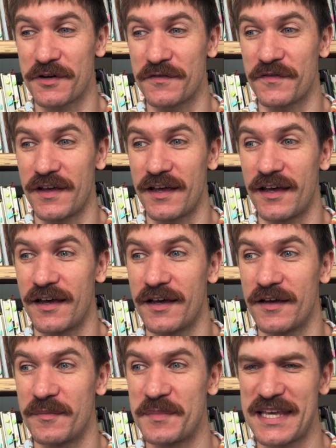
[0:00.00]
of
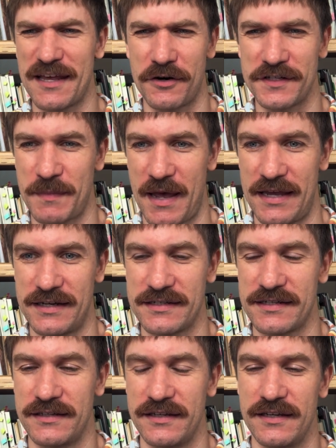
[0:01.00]
uh, beginner's
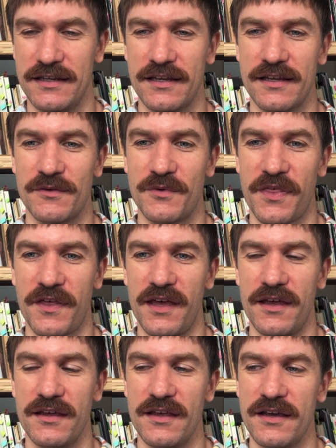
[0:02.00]
mind with it.